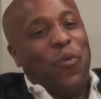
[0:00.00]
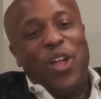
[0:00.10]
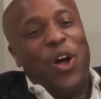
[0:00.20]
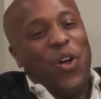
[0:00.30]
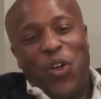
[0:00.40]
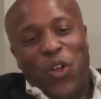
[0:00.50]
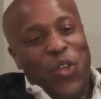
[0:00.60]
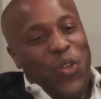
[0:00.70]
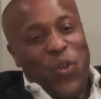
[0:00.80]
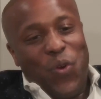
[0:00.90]
I'm a Prince
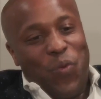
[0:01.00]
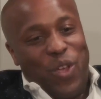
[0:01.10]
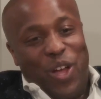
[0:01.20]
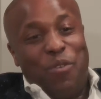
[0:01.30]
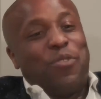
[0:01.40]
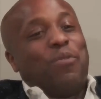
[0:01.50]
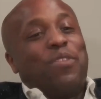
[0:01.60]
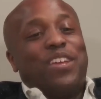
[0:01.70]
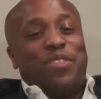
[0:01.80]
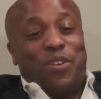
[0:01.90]
fan, man, so I
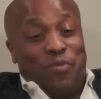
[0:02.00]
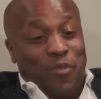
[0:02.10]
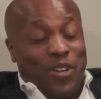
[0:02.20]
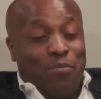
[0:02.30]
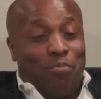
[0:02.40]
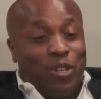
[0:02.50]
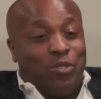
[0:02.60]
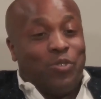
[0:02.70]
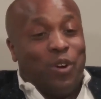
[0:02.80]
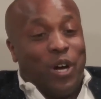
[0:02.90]
get it. Wrendon,
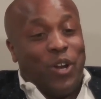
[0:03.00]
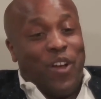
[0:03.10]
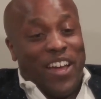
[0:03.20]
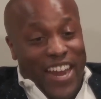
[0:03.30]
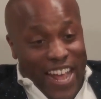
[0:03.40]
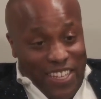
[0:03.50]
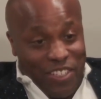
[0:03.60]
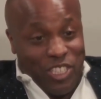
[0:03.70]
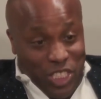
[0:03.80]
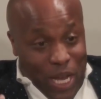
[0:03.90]
Prince was walking around
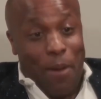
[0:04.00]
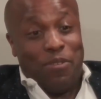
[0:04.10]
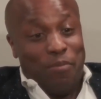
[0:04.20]
assless chaps.